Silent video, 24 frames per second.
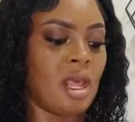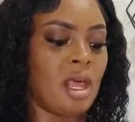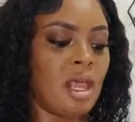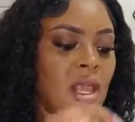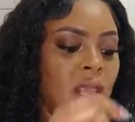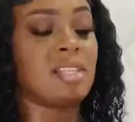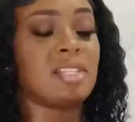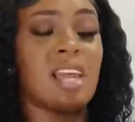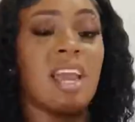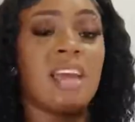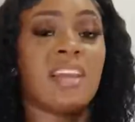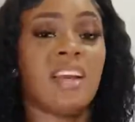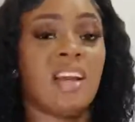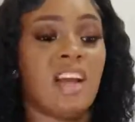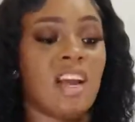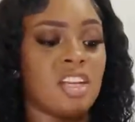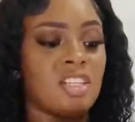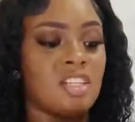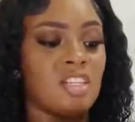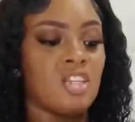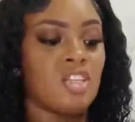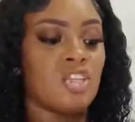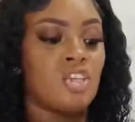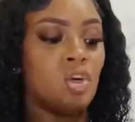It's kind of hard
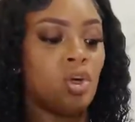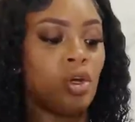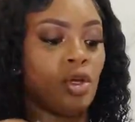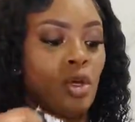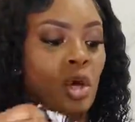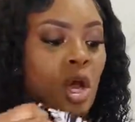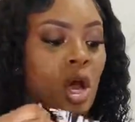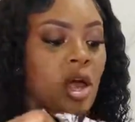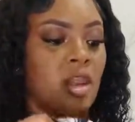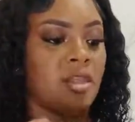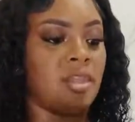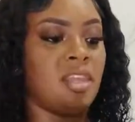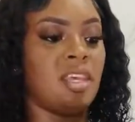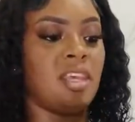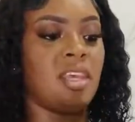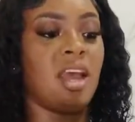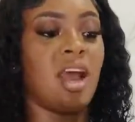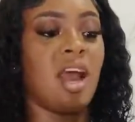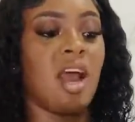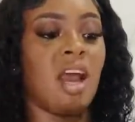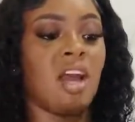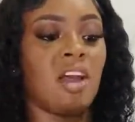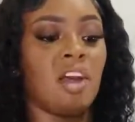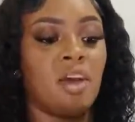to show you on the
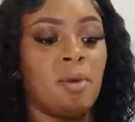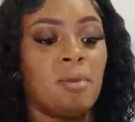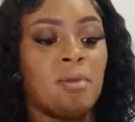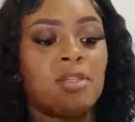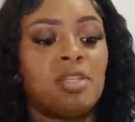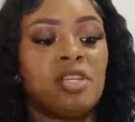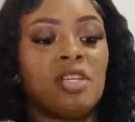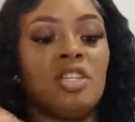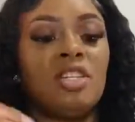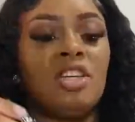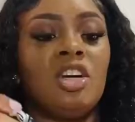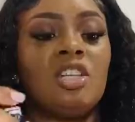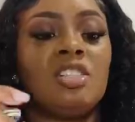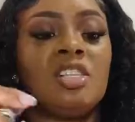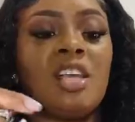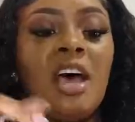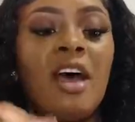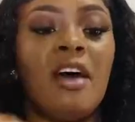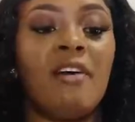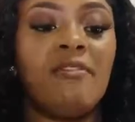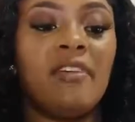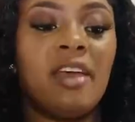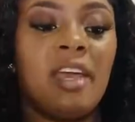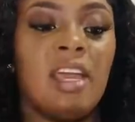hanger, but it does
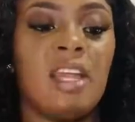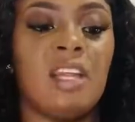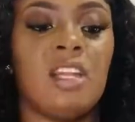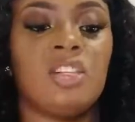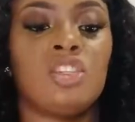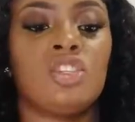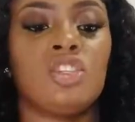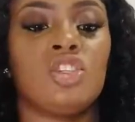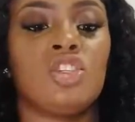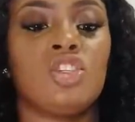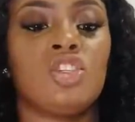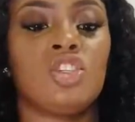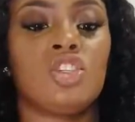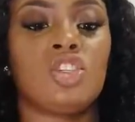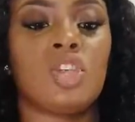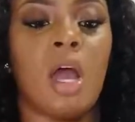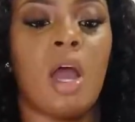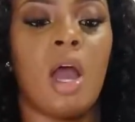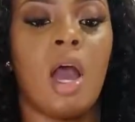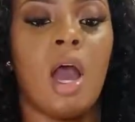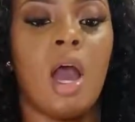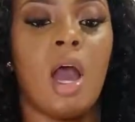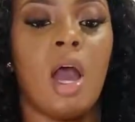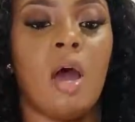have a little
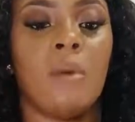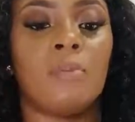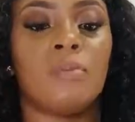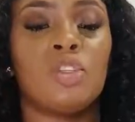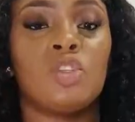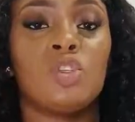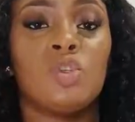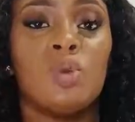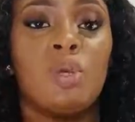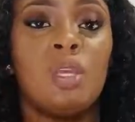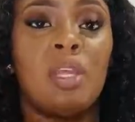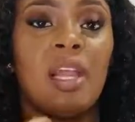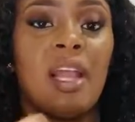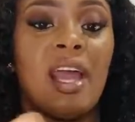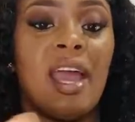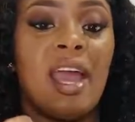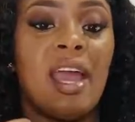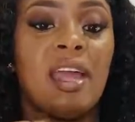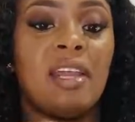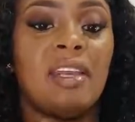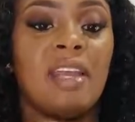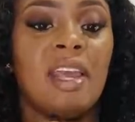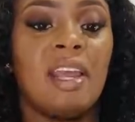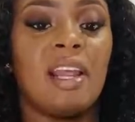
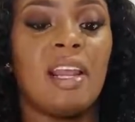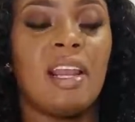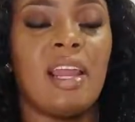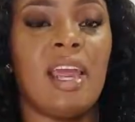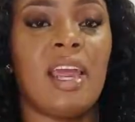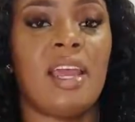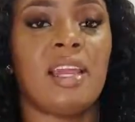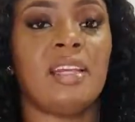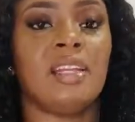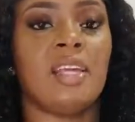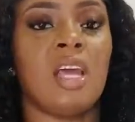sweetheart neckline